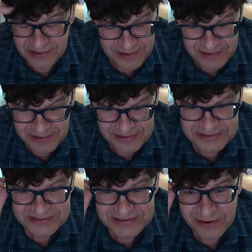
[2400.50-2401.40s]
Uh, I
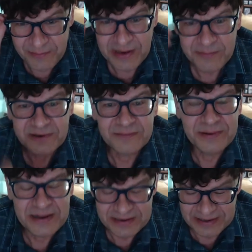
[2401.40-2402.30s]
just can't remember.
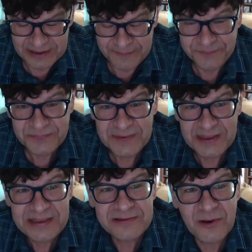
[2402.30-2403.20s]
But um,
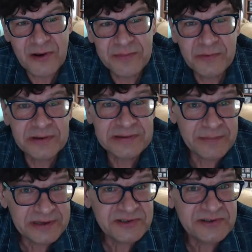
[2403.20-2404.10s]
he told me, well, now
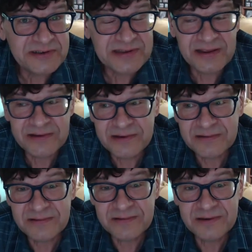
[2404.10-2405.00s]
make sure you tell
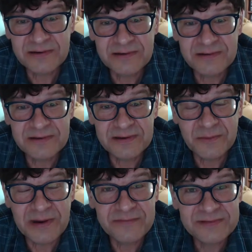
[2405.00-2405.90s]
your your your
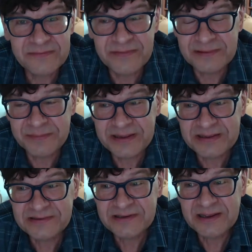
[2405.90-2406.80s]
wife in the
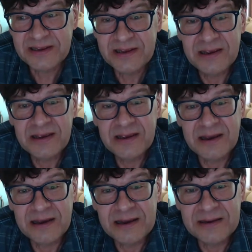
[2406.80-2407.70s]
Philippines
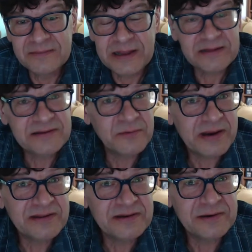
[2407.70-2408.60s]
um, not to
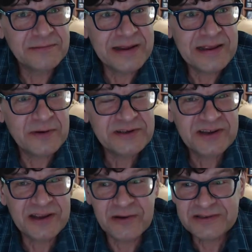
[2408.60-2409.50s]
wear their, her ring when she
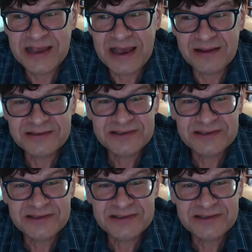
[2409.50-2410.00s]
goes out.